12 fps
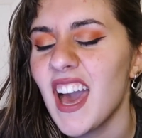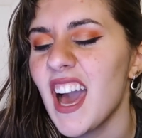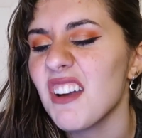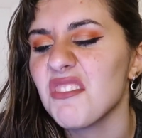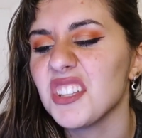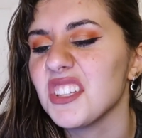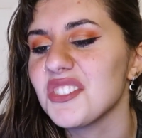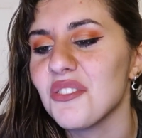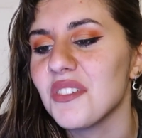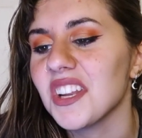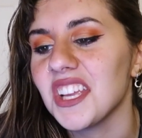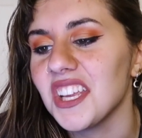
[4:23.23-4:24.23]
I really
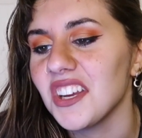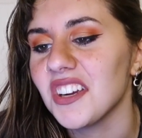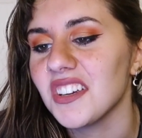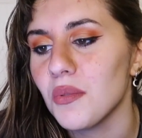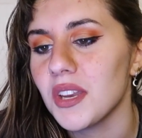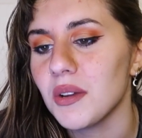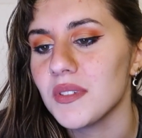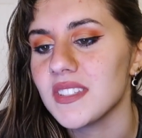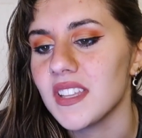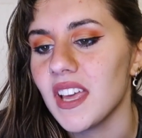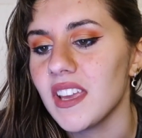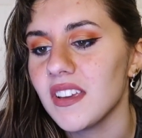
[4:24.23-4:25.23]
don't want to hear what it
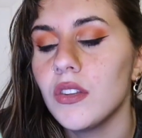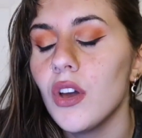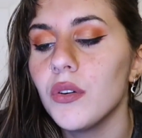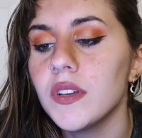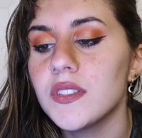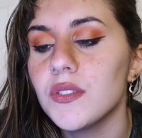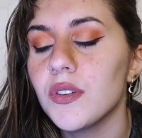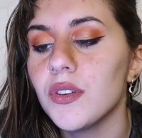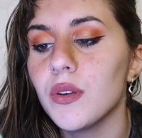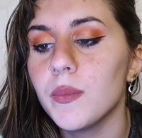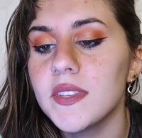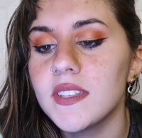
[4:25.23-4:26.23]
was like. No, Izuku,
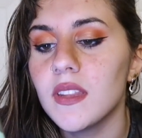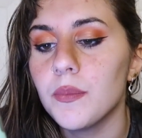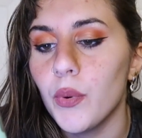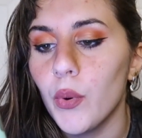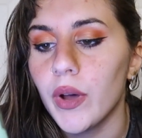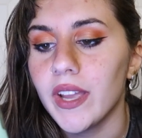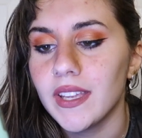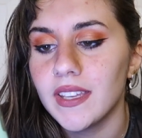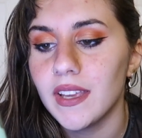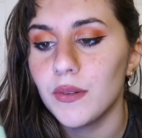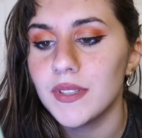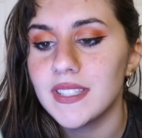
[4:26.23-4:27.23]
you're missing the
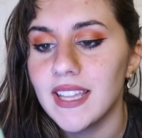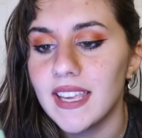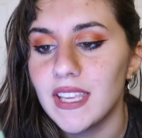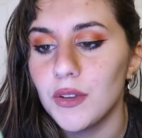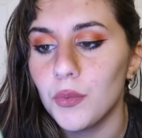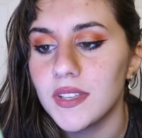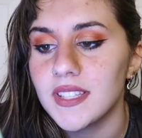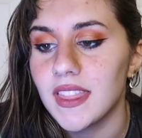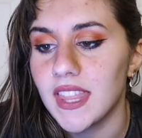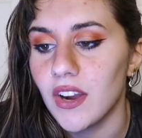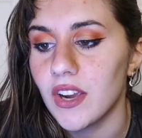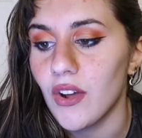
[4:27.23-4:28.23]
point. It was like he wasn't
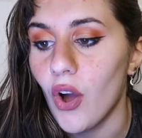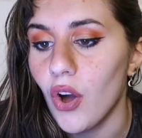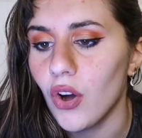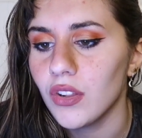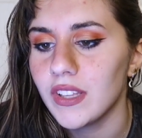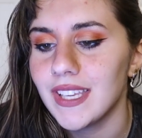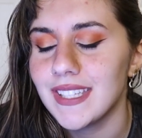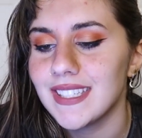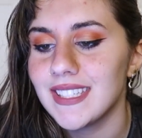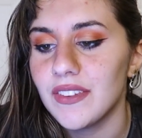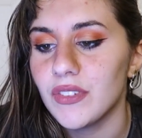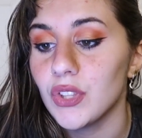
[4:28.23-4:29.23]
there at all. He
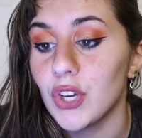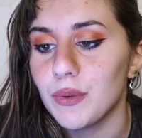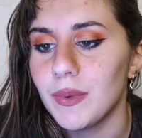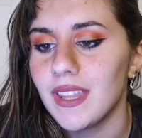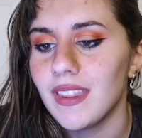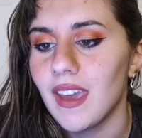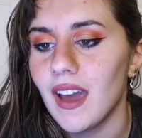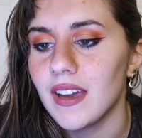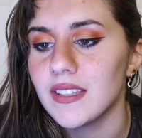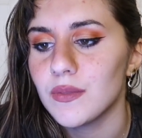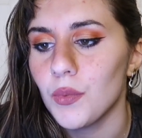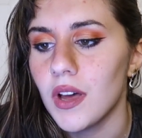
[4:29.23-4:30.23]
didn't even look me in the
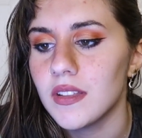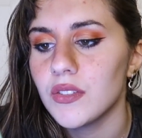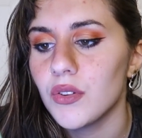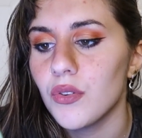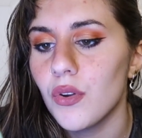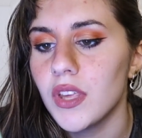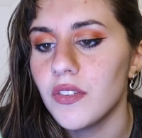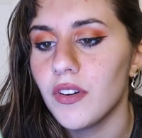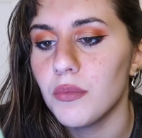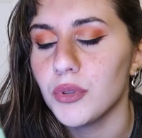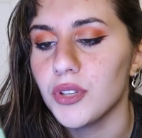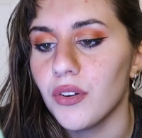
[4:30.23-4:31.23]
eyes once. Todoroki
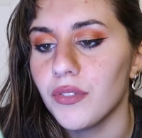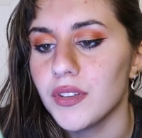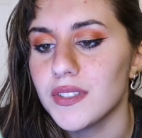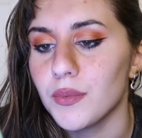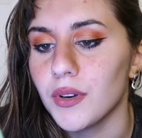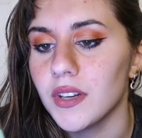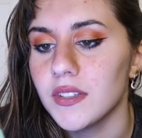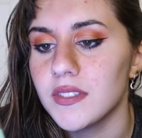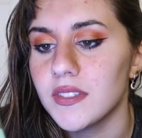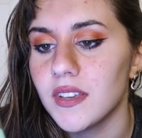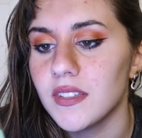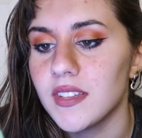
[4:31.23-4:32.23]
fumbled over his
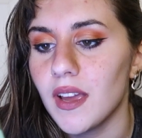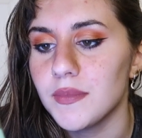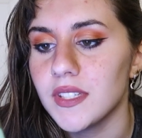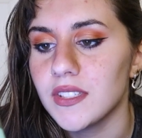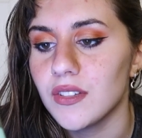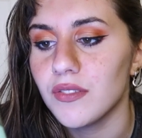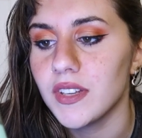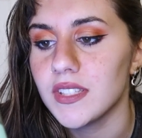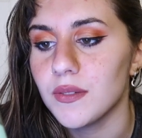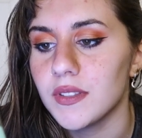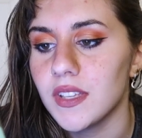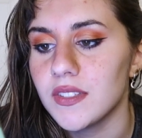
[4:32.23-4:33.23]
words, attempting to
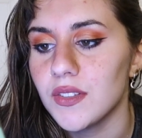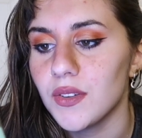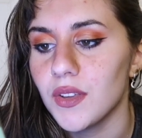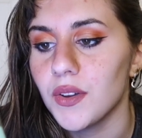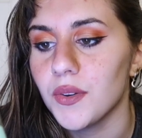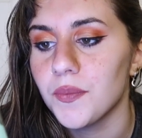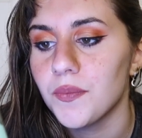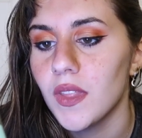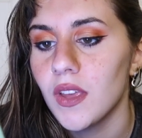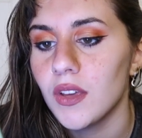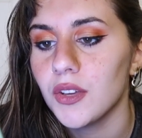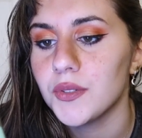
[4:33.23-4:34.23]
reason with Izuku,
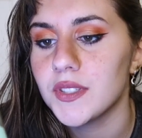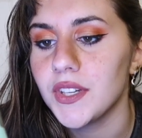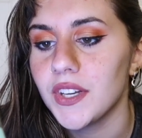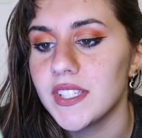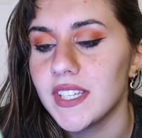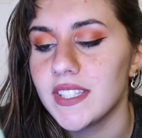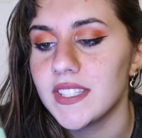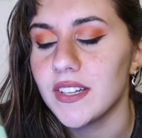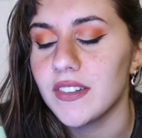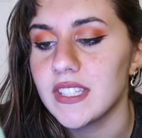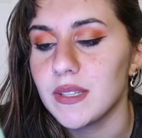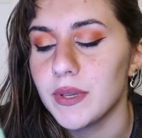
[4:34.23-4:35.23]
who was starting to get
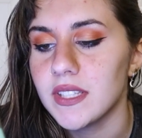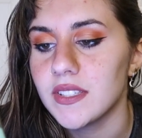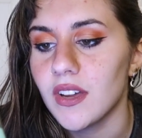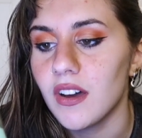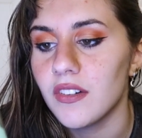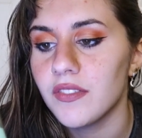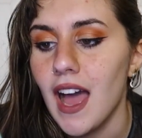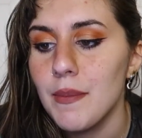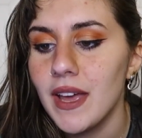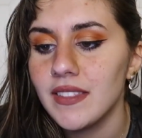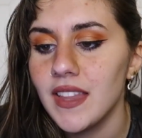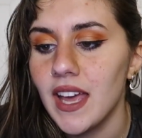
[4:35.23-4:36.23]
seriously pissed off. I
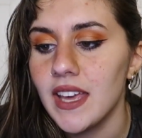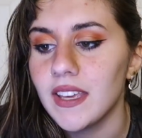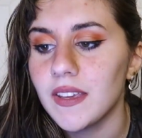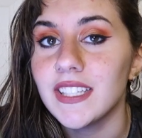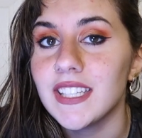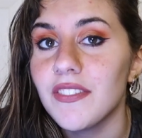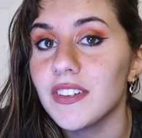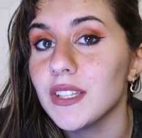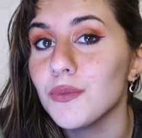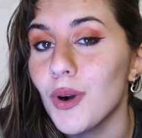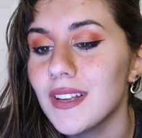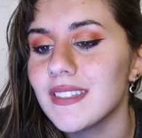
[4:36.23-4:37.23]
meant like, he
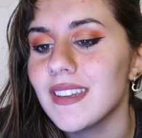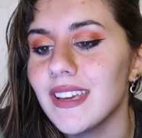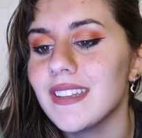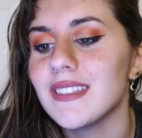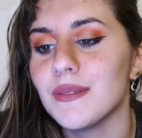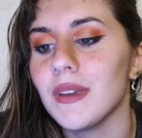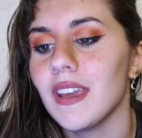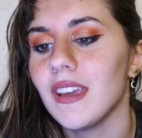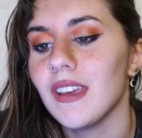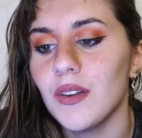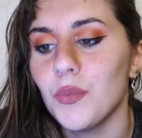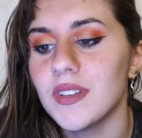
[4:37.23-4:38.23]
definitely wasn't into
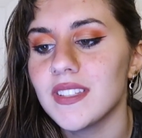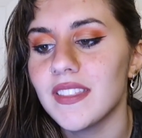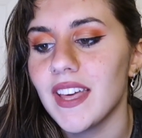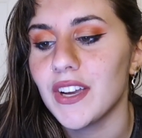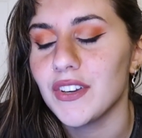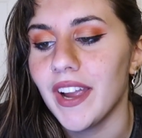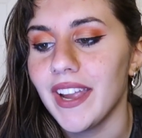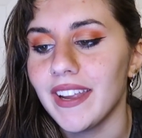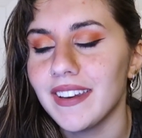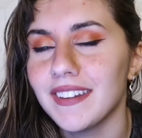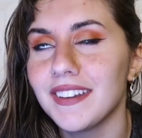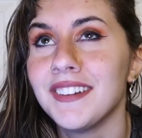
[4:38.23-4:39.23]
me. It wasn't that
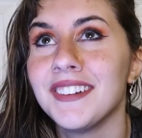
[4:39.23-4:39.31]
great.